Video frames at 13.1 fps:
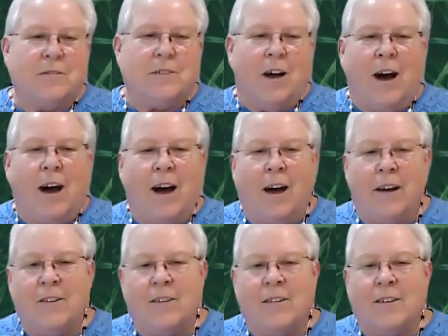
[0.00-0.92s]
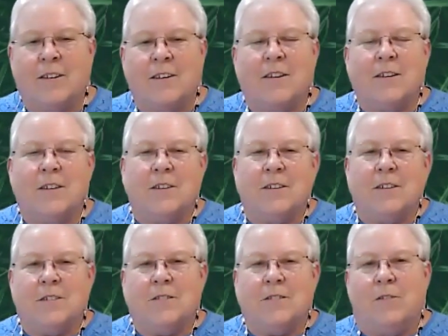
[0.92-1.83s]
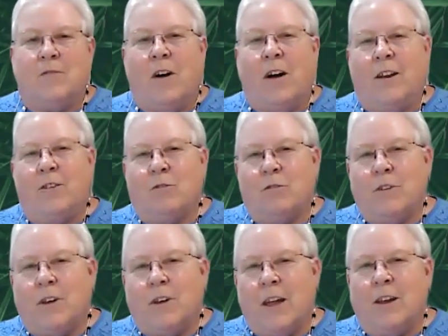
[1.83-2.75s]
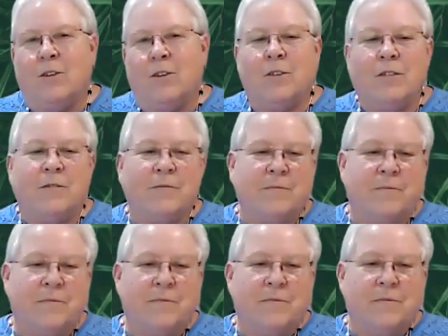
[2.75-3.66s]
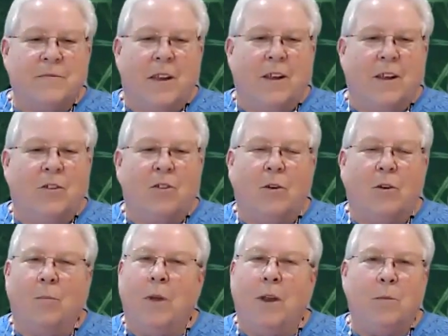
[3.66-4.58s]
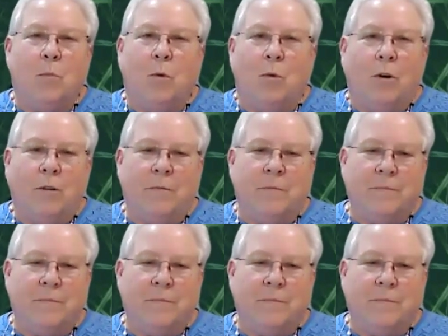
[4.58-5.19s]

God, divine creator, and so many more.